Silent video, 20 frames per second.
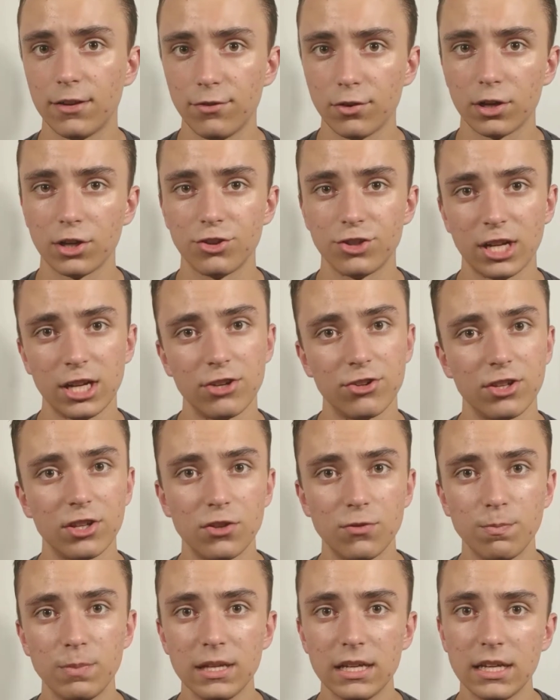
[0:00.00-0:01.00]
You can change the
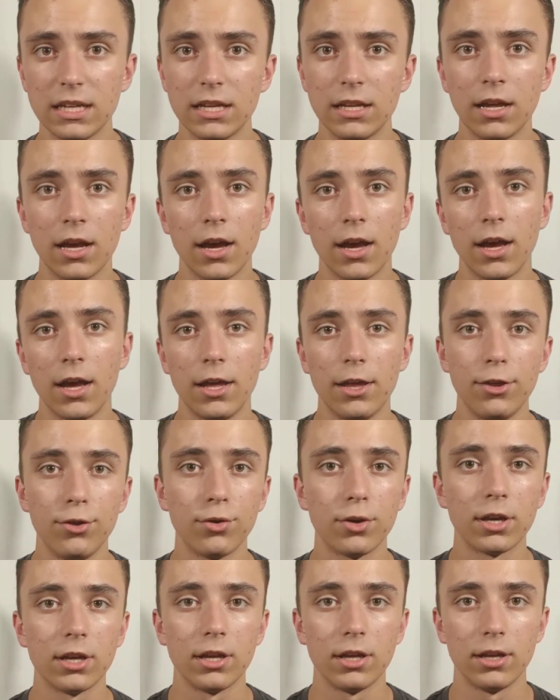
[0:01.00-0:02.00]
speed. You
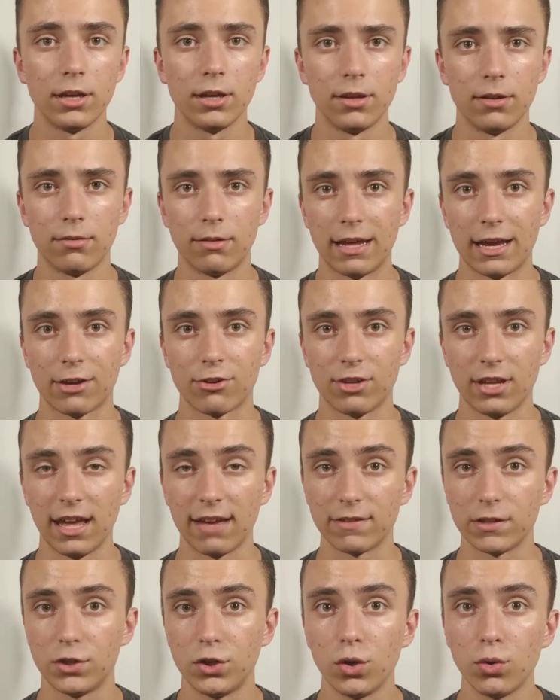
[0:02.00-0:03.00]
can actually have
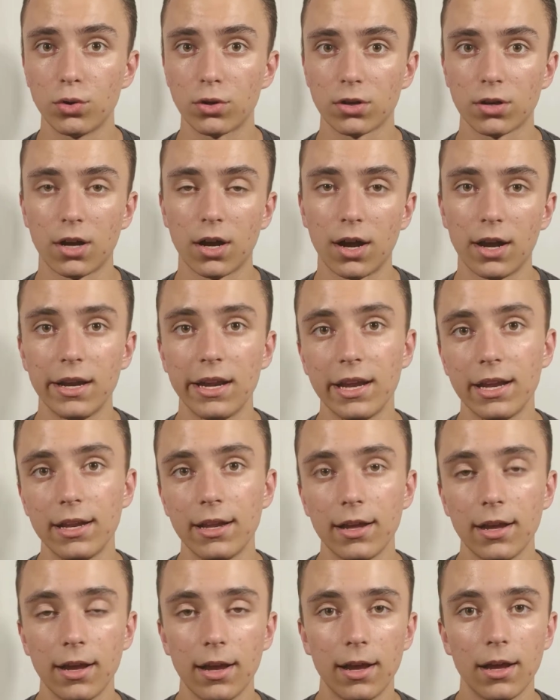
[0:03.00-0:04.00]
a tuner on it,
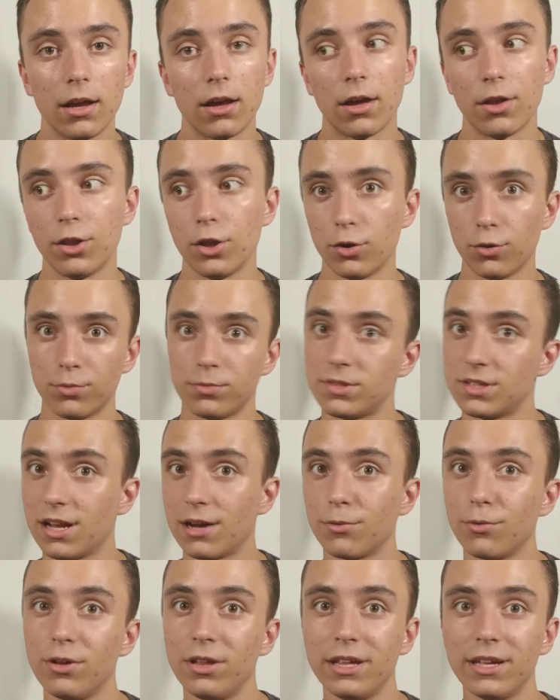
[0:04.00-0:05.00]
although it's
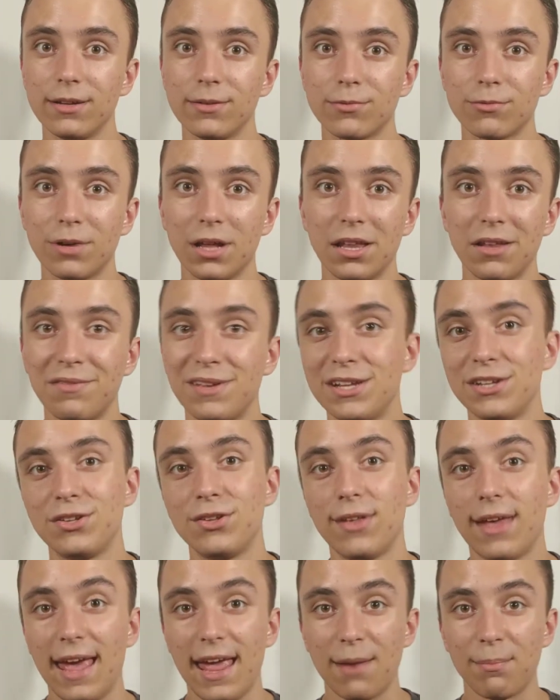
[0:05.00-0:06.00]
not really relevant
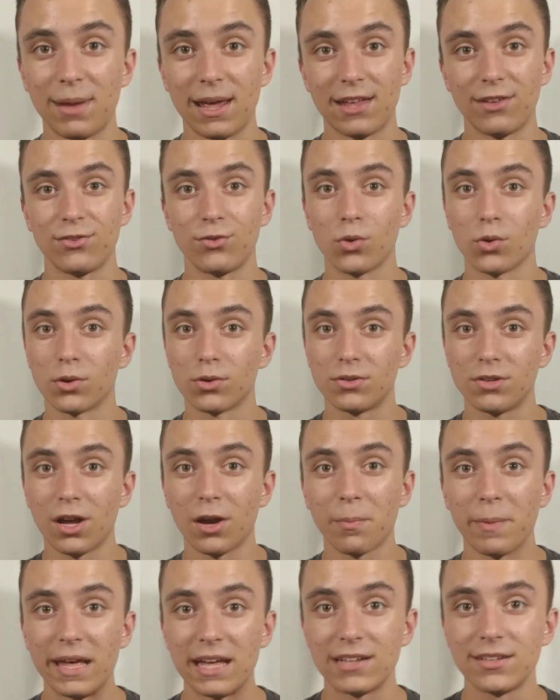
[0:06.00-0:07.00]
to hand pans or tongue
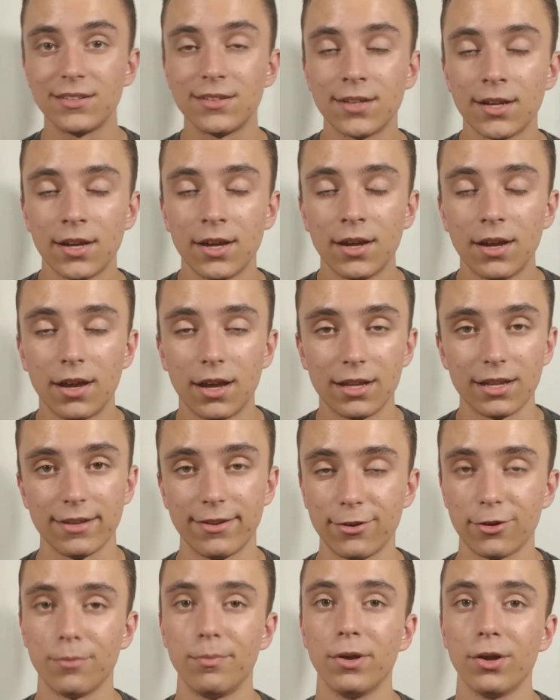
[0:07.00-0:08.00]
pans unless
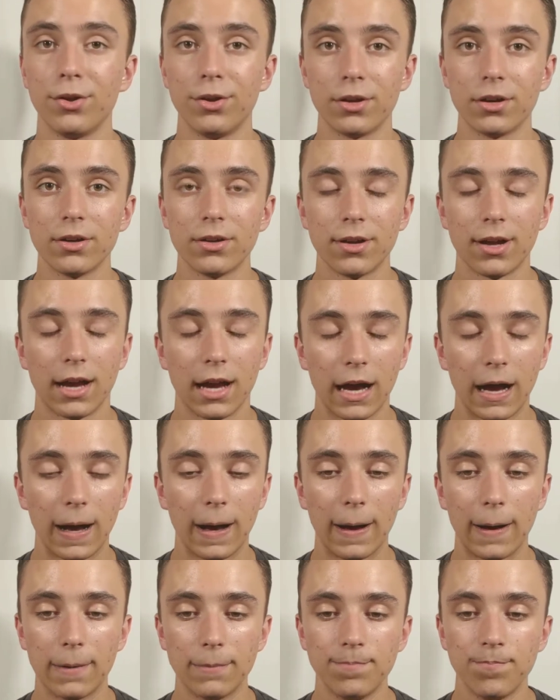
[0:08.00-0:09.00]
you're a builder.
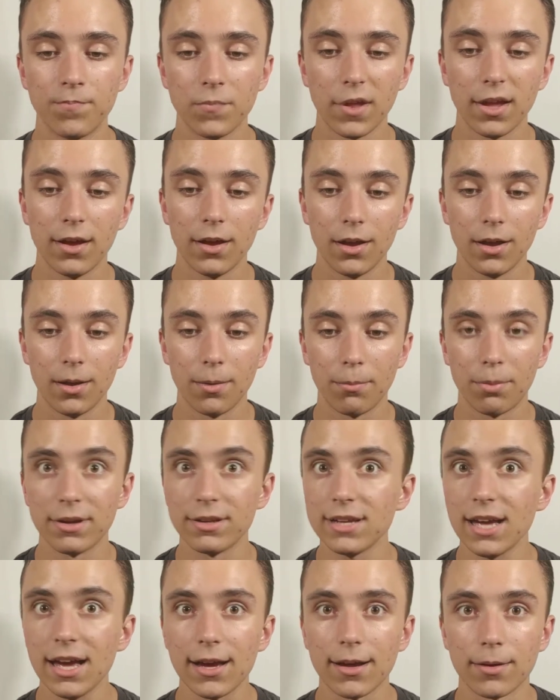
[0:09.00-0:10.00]
But
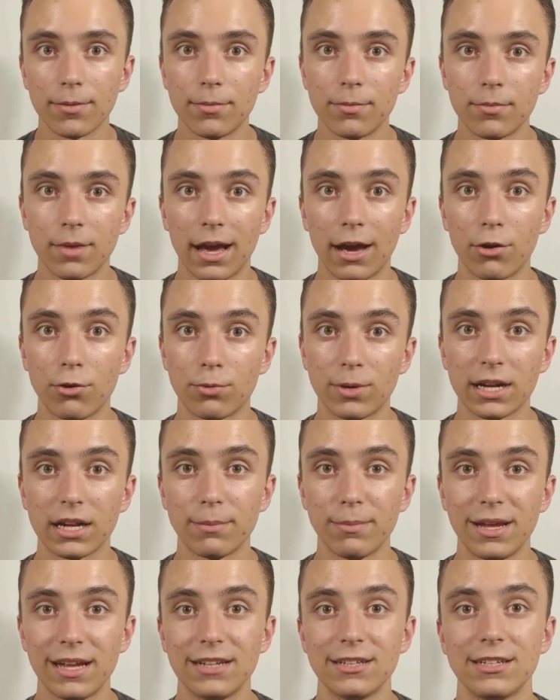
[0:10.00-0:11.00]
yeah, I would
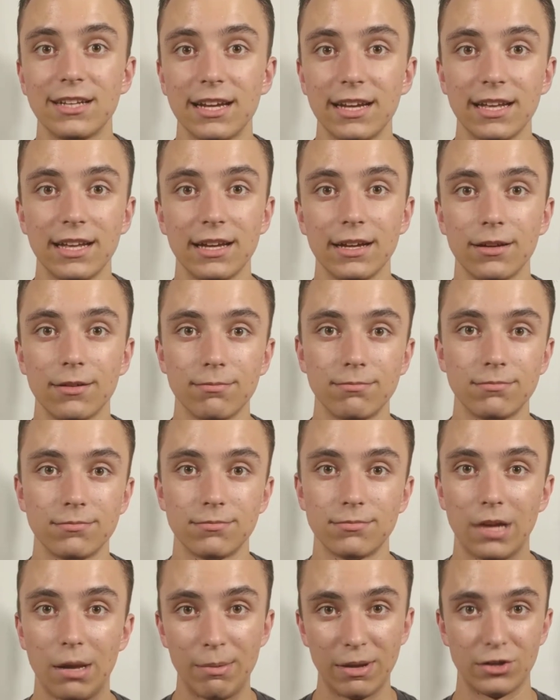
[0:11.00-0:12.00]
recommend getting
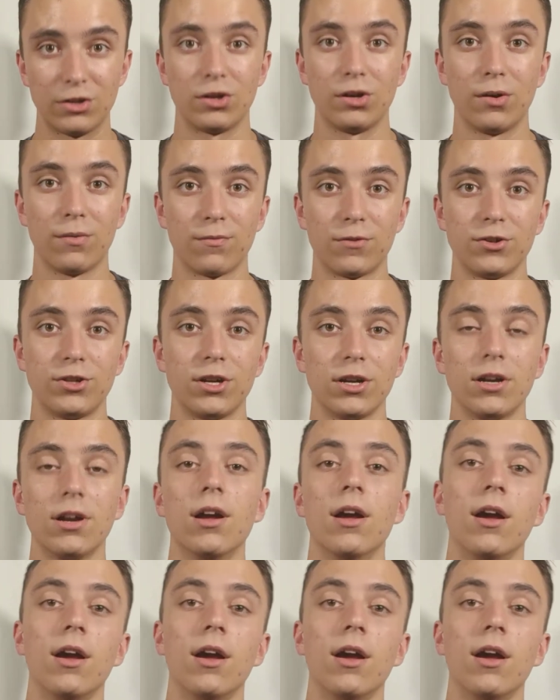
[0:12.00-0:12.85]
a metronome for sure.